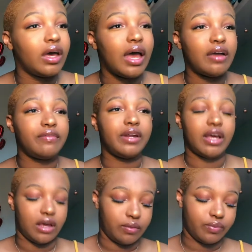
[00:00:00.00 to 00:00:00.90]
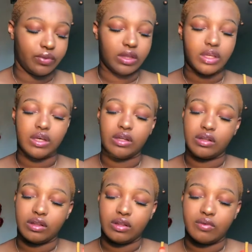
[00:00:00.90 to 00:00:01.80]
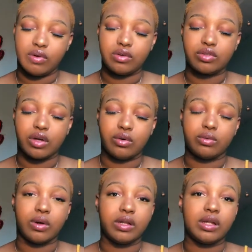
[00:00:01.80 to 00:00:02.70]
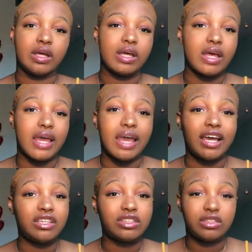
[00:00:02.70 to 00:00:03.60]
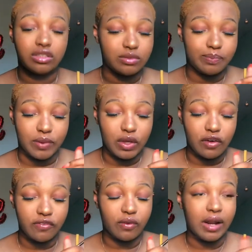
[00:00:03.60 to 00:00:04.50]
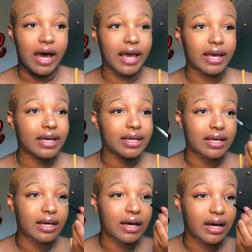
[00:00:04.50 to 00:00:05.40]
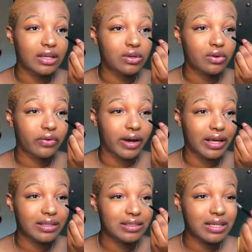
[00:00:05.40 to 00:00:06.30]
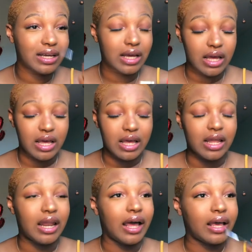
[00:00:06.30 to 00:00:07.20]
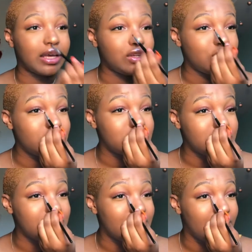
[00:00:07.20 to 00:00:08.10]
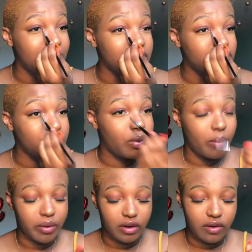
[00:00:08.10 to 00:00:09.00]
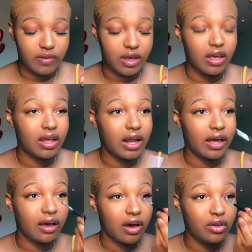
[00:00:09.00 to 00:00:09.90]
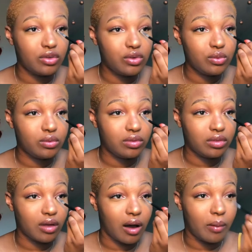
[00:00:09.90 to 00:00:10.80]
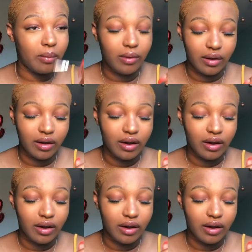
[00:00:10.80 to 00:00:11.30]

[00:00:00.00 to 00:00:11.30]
Every day. The rose gold one. It's just beautiful. Like, are you crazy? Like, can you see how it's just popping over here? Like, are you dumb?